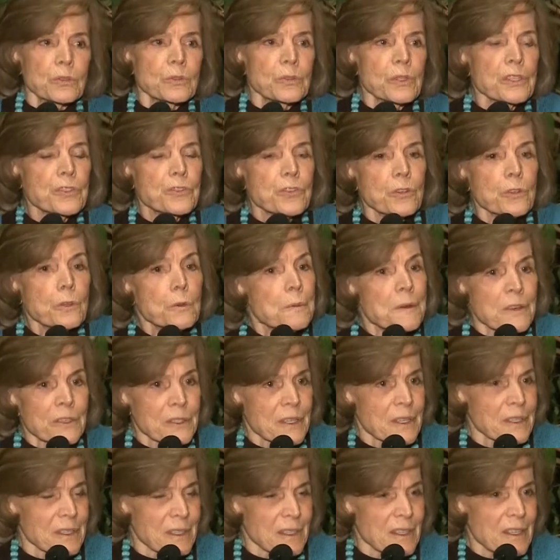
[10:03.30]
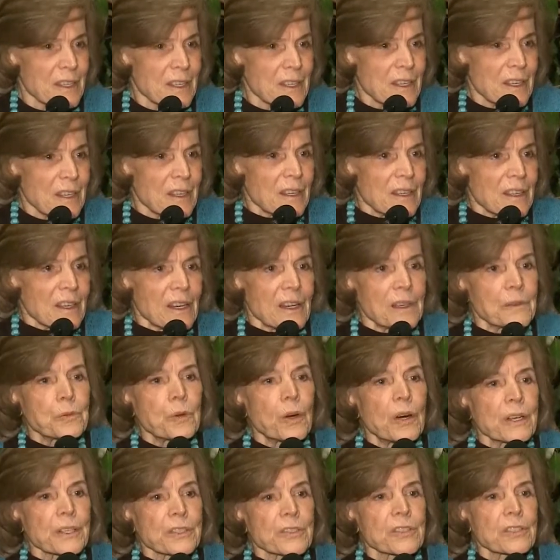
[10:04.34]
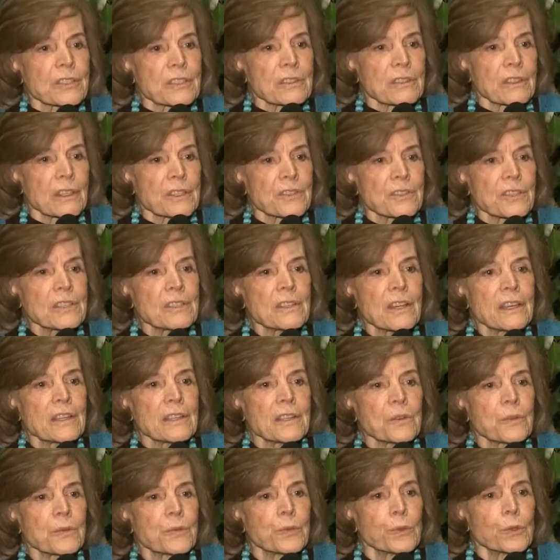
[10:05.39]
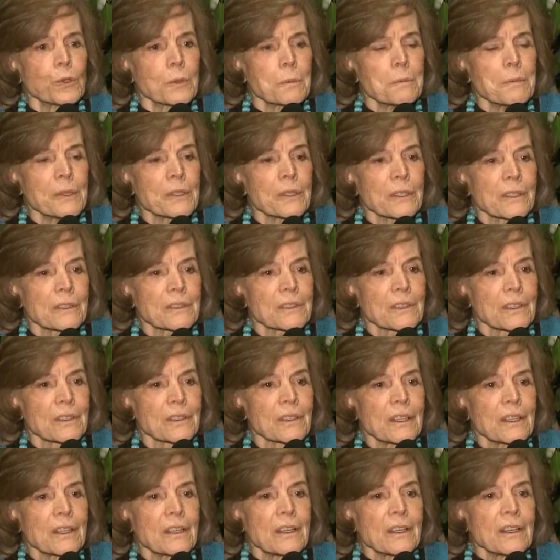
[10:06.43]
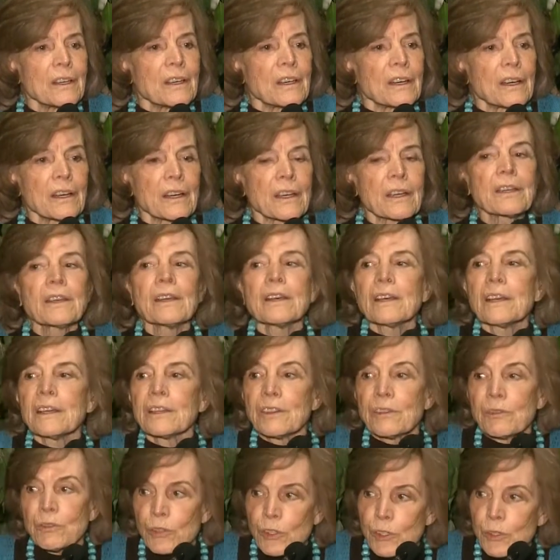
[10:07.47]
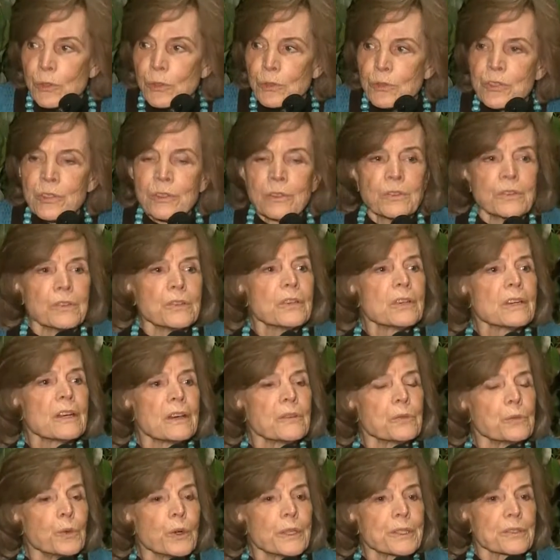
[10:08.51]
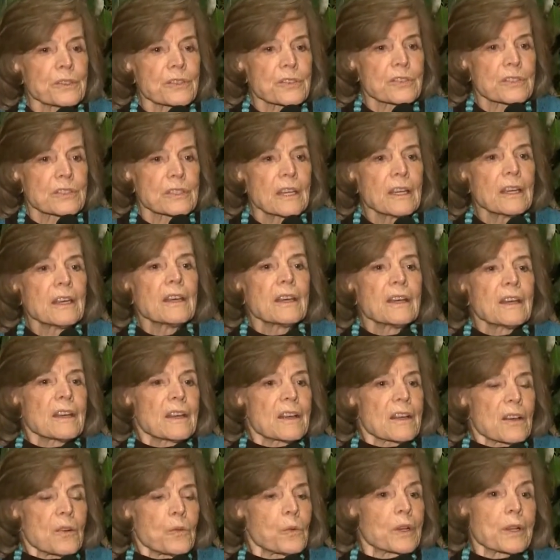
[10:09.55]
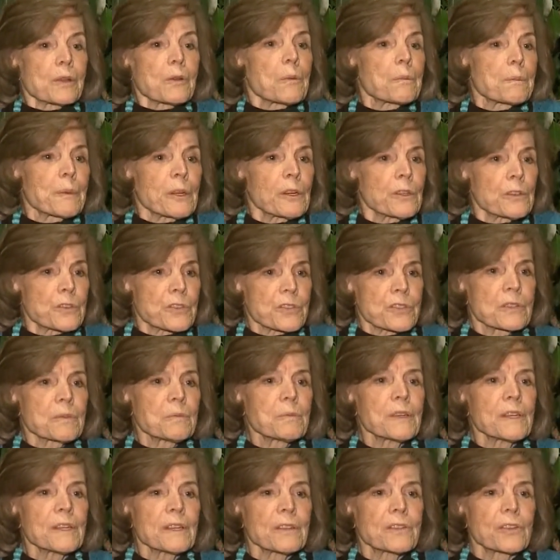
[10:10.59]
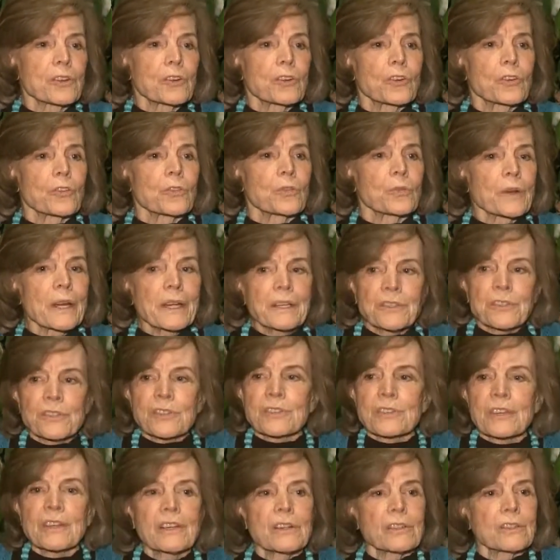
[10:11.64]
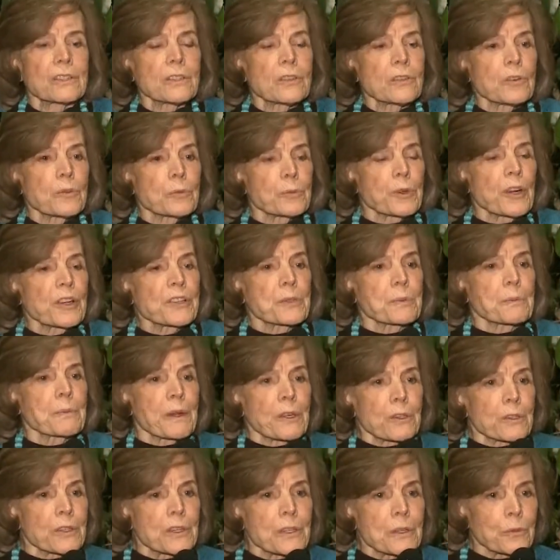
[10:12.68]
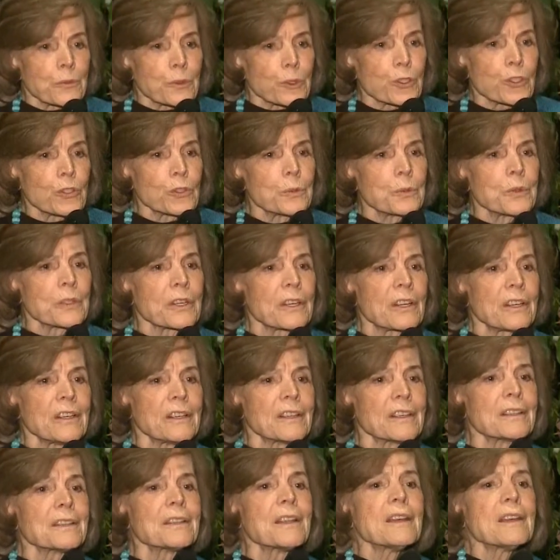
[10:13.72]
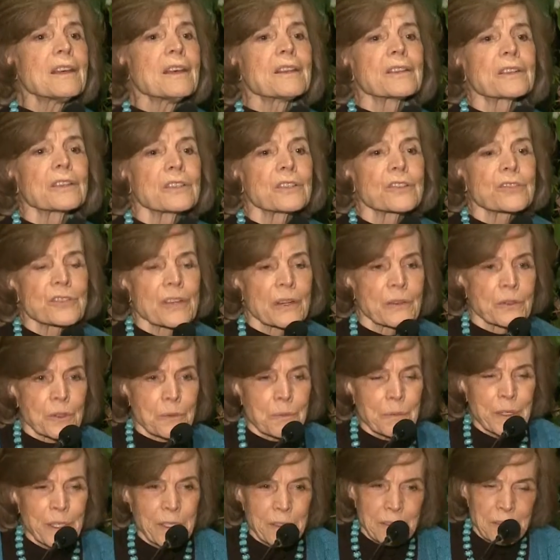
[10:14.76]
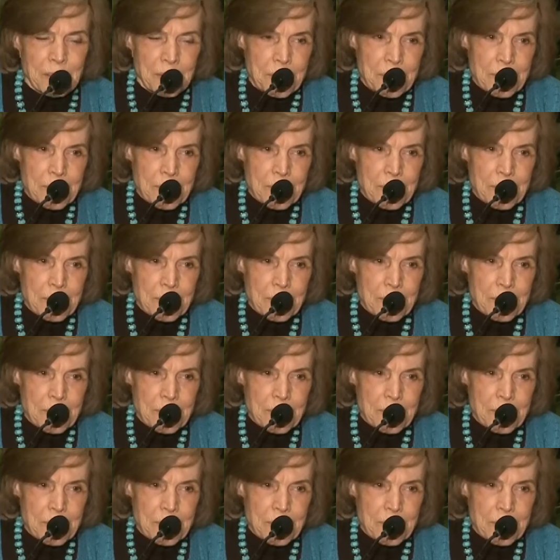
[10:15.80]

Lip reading: only 2 billion. I've watched 1980, 4 billion. I, and you too, have witnessed what appears to be the greatest era of prosperity for humankind there has ever been.